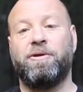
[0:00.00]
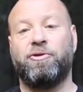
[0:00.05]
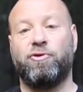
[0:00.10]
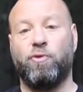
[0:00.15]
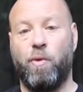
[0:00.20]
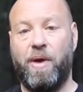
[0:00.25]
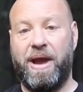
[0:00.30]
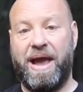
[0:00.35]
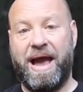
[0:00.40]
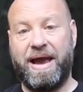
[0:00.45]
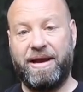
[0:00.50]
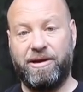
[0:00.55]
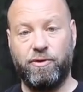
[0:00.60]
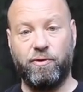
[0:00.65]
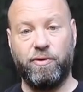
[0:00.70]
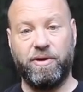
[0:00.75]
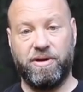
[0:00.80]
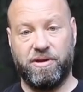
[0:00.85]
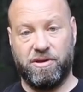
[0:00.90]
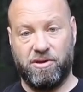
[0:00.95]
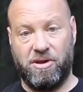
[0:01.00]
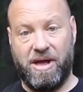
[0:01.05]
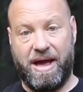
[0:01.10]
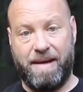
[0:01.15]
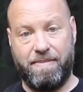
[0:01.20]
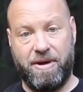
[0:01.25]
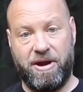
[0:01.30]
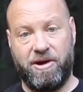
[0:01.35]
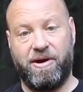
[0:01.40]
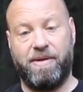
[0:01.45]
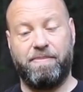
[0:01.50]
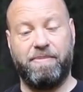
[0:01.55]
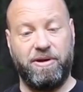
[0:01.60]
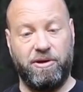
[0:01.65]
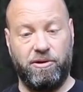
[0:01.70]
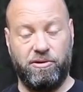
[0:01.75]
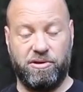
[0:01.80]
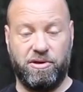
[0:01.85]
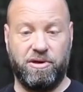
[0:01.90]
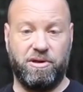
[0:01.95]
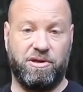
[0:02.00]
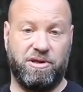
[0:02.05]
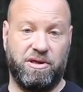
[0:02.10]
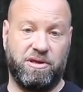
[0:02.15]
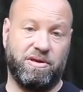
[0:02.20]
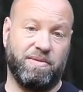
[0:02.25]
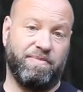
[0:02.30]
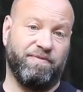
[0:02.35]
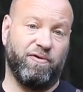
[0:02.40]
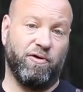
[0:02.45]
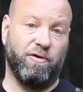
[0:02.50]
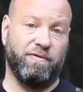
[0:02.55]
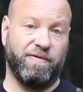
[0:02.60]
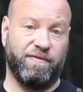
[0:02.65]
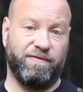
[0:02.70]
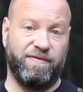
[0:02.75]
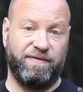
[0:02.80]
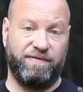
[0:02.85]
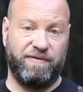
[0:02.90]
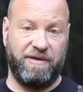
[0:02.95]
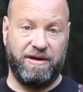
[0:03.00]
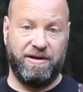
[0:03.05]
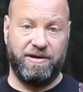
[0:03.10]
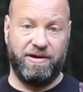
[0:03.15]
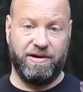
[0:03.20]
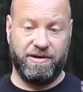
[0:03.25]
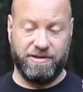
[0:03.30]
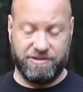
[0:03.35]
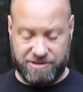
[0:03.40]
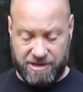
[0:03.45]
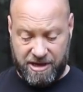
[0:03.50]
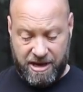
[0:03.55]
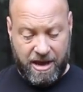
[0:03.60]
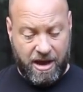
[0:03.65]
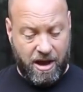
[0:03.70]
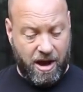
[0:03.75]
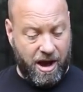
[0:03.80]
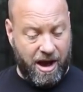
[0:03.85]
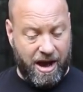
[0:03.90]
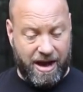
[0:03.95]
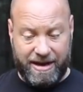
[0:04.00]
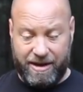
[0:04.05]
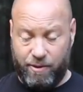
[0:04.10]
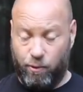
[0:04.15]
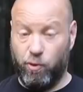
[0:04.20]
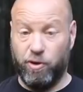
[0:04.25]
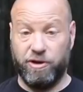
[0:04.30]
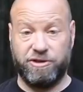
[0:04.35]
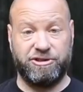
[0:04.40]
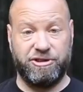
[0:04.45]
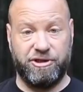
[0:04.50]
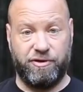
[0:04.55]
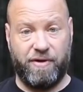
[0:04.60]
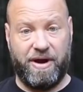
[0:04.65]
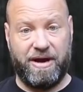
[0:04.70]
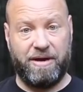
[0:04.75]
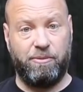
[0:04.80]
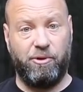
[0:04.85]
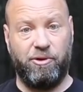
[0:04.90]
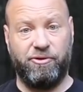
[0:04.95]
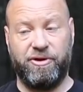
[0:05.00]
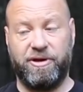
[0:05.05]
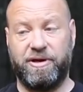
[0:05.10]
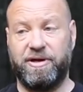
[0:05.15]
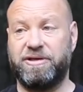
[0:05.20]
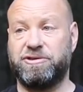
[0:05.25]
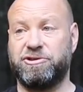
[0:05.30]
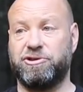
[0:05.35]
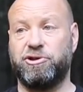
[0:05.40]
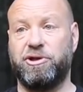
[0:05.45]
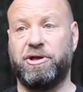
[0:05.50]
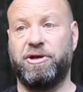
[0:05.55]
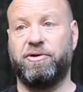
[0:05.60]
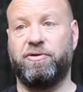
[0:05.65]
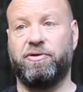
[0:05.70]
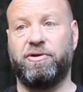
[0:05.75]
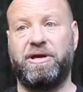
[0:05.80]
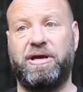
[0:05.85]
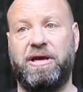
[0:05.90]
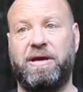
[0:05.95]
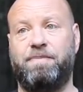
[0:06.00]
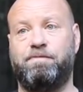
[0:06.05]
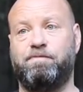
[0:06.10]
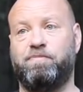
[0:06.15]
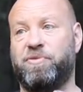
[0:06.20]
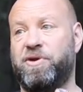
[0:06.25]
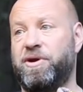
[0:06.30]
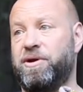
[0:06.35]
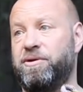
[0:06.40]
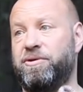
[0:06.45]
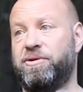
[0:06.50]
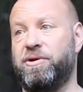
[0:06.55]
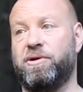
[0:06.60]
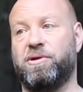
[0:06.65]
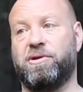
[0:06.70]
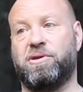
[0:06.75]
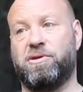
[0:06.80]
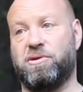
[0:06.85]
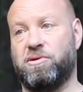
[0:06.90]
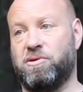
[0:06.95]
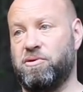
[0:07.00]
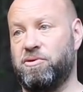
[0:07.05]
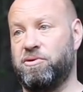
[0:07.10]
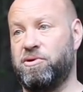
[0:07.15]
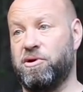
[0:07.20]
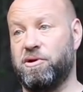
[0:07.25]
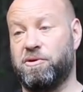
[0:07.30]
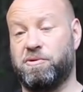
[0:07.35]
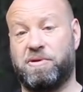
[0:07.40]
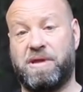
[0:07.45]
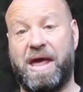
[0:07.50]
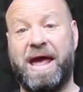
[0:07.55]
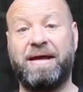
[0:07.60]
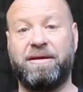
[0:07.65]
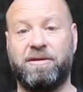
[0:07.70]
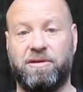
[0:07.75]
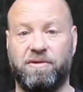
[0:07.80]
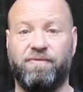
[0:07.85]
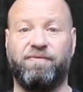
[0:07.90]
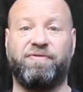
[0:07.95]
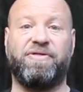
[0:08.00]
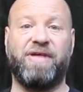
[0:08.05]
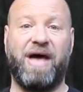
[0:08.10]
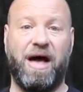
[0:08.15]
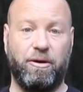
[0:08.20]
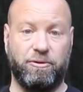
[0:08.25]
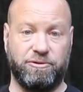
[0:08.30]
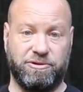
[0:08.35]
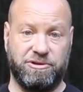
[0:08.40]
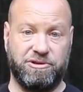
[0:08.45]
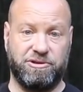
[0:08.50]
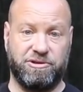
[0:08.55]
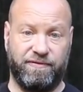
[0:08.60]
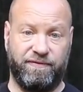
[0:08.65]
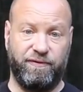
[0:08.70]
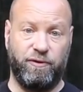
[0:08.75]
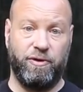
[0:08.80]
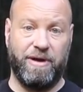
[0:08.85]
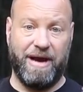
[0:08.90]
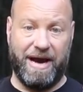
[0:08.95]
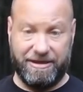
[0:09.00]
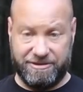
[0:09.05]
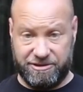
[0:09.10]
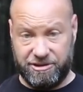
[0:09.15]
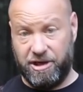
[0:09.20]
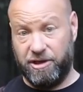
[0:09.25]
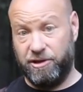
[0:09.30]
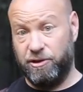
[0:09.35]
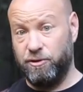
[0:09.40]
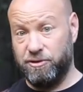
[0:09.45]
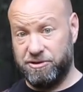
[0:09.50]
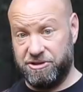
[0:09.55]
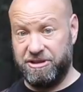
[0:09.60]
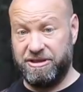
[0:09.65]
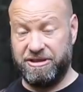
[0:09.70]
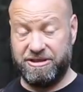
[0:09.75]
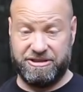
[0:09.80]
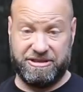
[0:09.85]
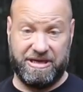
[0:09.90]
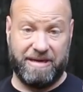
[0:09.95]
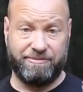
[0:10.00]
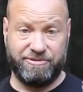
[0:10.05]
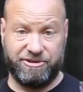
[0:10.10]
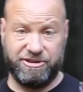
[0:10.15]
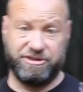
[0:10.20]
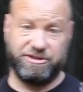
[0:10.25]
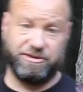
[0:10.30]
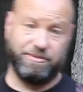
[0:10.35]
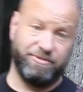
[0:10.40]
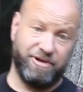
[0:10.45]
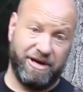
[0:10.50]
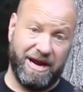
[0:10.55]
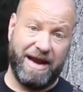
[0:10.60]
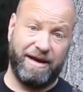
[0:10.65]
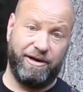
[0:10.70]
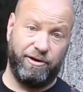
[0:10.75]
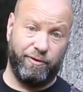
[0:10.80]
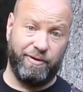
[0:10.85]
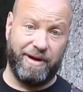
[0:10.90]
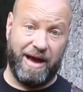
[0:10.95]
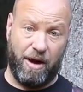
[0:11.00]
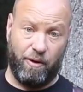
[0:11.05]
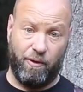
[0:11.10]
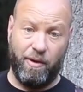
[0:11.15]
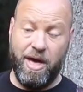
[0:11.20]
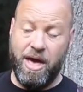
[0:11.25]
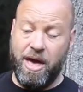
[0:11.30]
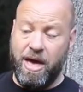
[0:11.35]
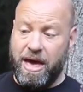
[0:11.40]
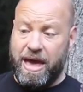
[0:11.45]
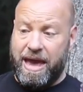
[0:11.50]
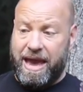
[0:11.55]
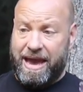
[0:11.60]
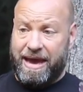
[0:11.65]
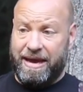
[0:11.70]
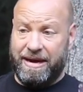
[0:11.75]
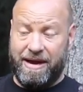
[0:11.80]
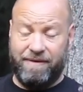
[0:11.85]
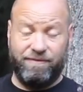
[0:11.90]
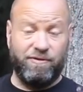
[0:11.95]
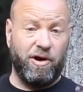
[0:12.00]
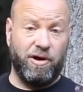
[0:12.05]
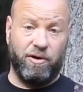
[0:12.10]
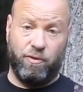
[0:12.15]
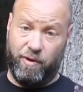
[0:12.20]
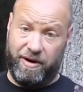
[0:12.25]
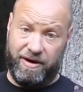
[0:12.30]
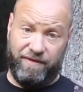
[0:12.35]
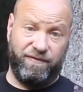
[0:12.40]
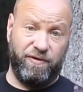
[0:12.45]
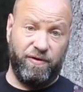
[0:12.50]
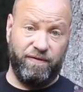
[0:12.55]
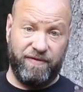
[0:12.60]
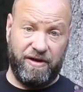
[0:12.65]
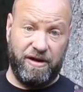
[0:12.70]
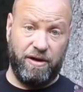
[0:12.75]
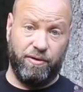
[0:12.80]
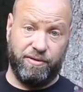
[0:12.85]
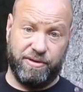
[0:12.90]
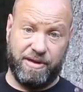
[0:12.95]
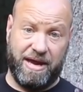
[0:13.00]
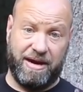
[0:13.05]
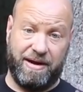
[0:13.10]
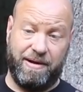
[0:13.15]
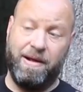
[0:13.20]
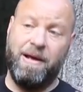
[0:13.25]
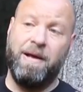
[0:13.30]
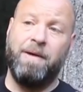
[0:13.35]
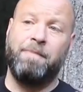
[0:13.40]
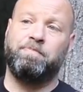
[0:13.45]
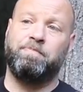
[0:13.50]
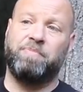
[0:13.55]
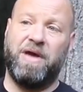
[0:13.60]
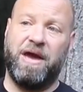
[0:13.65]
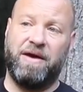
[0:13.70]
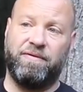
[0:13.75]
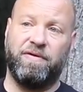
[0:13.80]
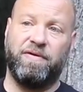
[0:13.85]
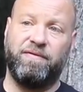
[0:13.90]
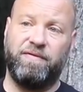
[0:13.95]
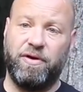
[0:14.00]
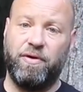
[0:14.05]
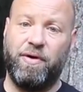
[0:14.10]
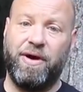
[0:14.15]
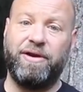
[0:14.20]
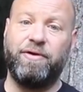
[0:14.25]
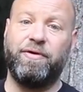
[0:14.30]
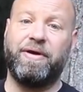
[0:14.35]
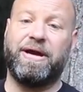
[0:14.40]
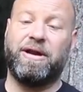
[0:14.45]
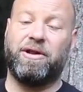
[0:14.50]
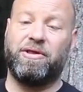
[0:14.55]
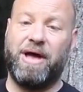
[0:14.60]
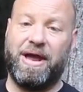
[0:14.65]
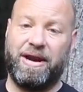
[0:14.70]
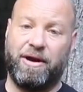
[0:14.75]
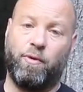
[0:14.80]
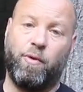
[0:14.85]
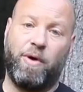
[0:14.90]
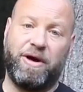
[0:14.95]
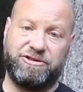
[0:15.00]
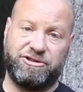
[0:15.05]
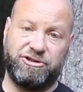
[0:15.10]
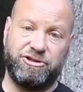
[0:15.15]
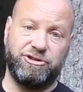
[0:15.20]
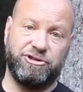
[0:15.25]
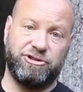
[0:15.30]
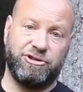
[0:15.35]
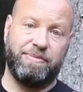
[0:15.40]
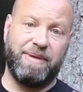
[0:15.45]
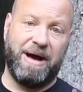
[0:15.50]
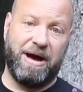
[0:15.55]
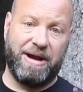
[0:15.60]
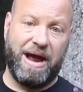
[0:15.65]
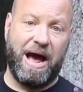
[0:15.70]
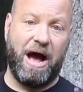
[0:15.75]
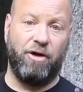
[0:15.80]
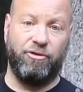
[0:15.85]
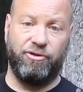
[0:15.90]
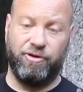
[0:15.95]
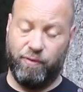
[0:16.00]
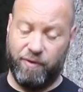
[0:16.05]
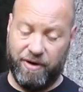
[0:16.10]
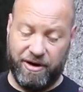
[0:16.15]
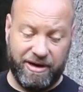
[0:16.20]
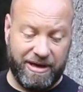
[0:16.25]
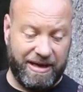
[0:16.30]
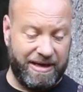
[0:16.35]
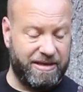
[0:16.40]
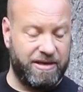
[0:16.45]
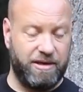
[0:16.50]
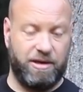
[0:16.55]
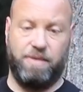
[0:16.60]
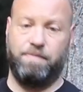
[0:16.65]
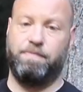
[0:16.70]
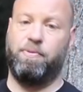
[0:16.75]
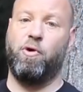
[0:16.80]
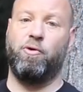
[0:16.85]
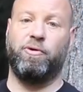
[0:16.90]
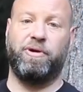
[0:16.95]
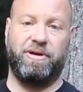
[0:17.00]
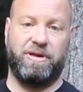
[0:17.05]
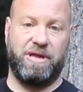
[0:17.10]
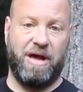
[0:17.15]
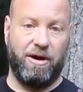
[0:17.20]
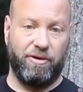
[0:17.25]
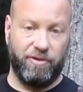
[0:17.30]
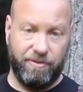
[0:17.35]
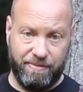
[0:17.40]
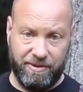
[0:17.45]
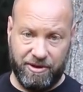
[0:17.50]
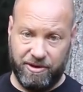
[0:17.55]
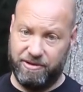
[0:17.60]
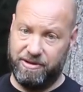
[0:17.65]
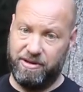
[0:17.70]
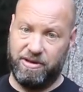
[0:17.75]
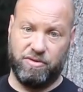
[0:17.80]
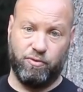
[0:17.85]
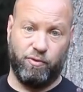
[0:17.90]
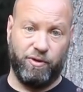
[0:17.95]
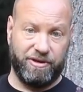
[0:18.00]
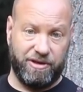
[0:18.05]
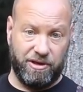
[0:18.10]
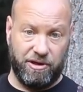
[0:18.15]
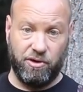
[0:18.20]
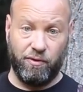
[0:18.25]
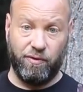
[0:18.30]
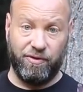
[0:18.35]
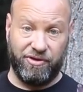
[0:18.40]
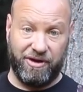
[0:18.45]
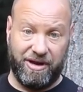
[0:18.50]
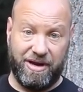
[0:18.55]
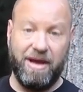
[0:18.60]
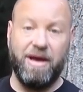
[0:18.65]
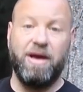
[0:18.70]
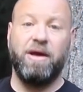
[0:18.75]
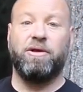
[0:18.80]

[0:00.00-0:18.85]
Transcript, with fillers: The way I do it is a lot better. I've been using this system for over 15 years. Uh, it works incredible. There is literally there there's there's tens of thousands of you guys that are using the same system that I do now, and I've done quite a few videos on it every video I do, I get a lot of questions about how the, where to get the components, how to build this, what to do with it.